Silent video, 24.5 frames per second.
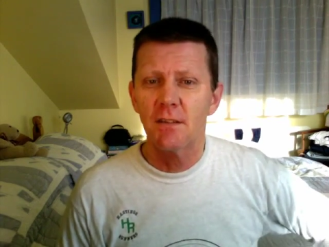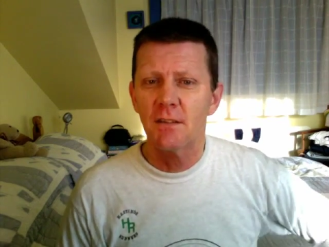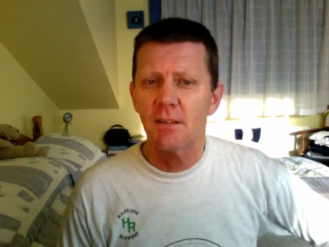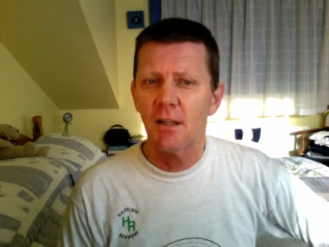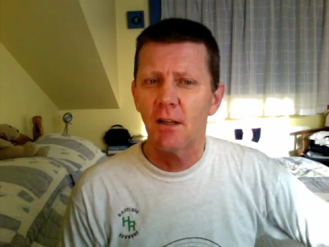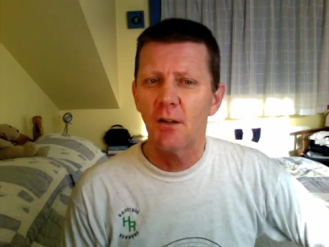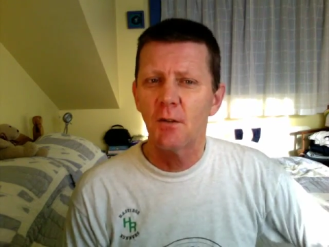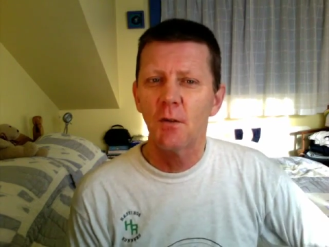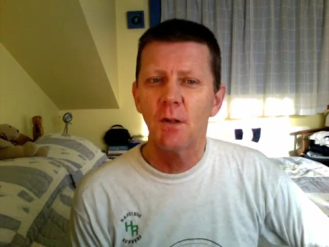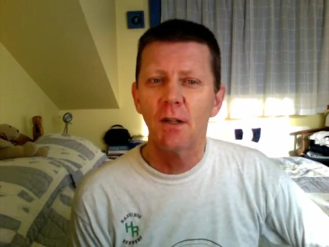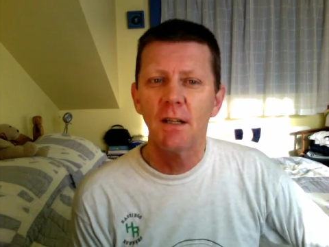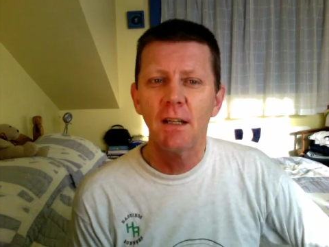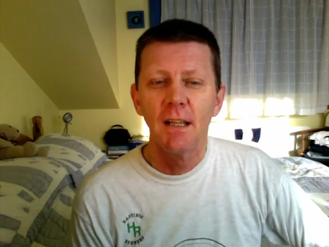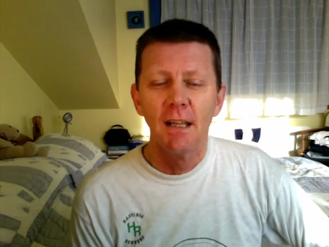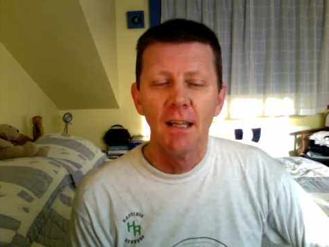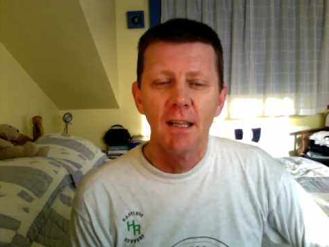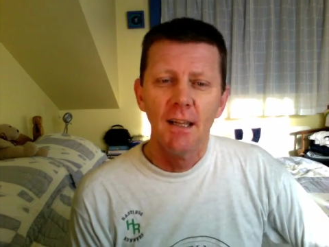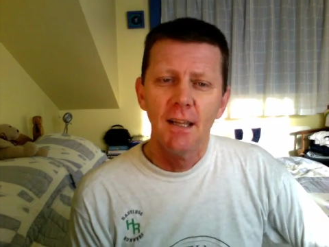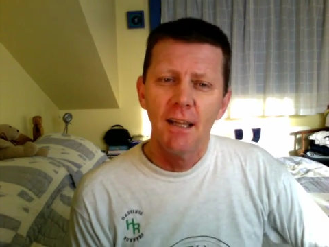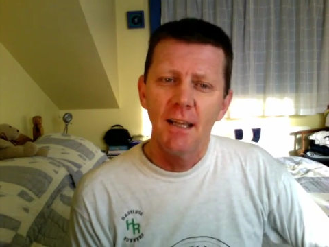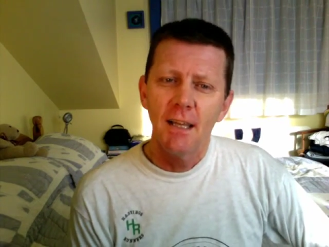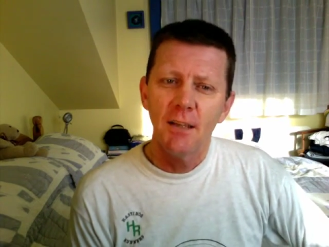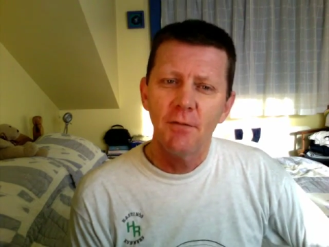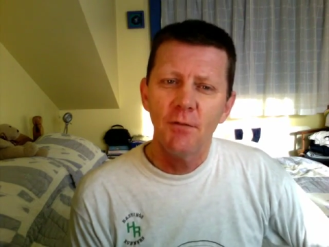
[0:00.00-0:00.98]
So
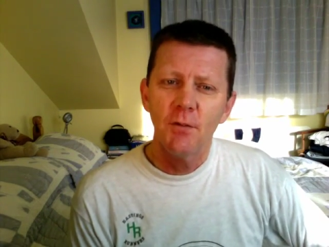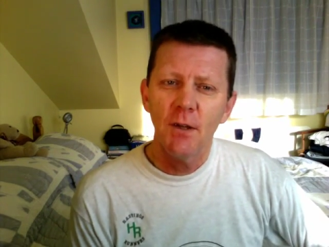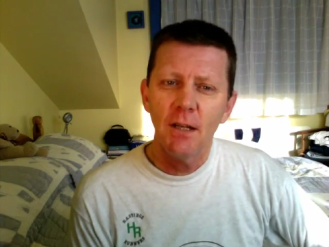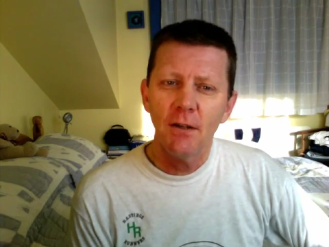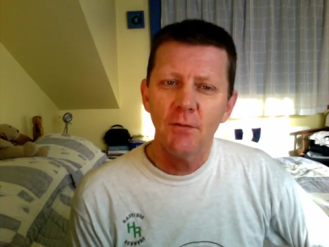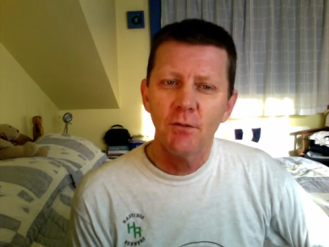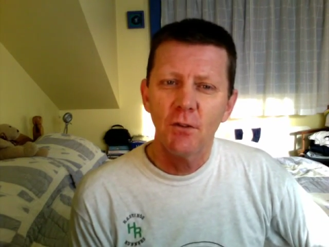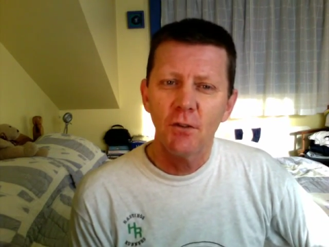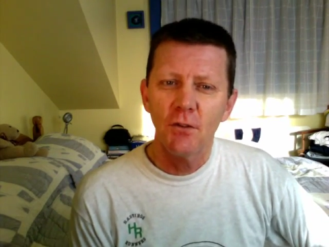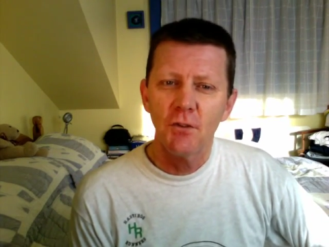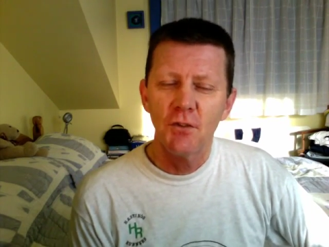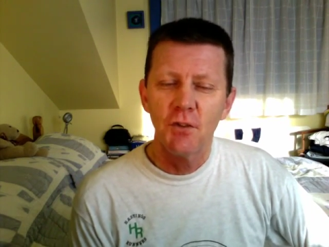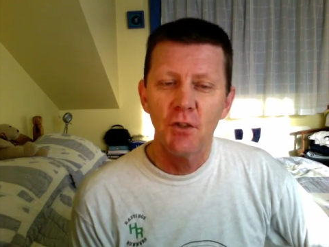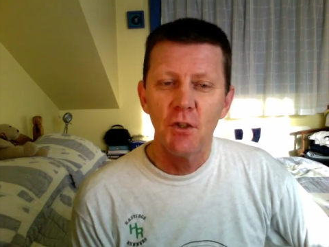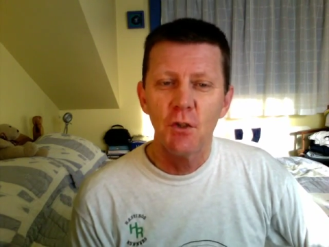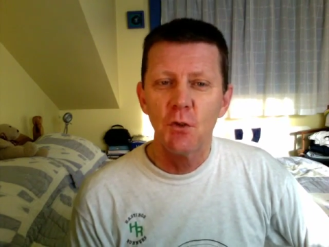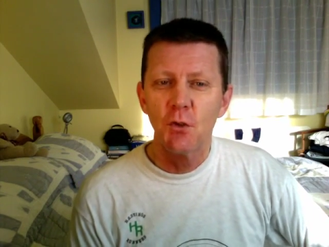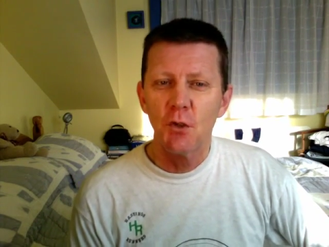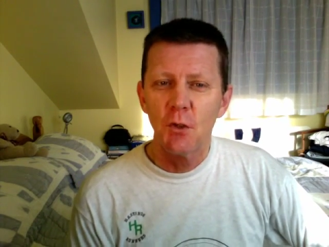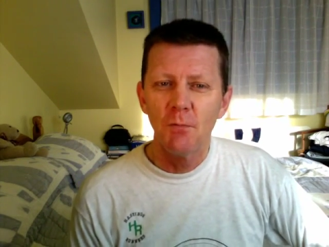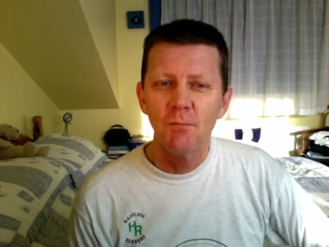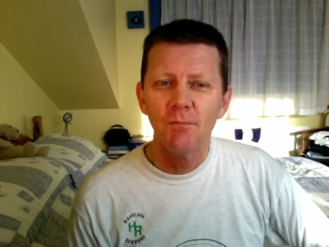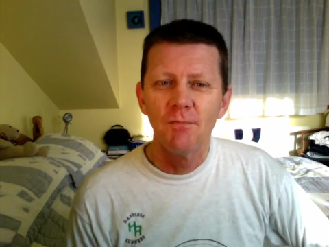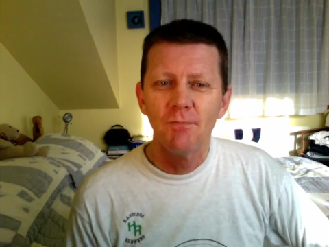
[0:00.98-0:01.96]
if you have got
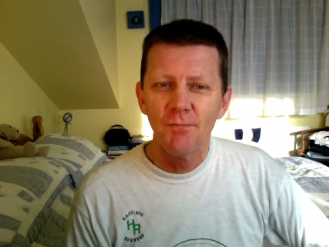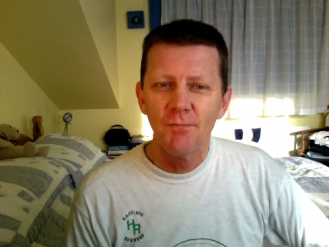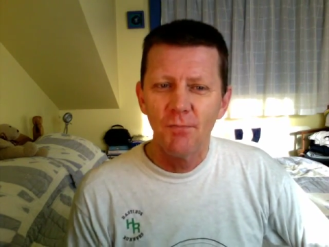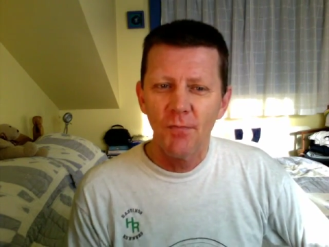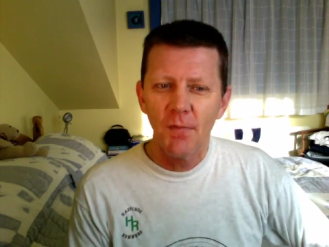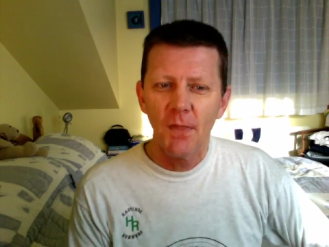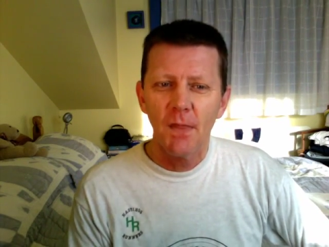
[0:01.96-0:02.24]
children,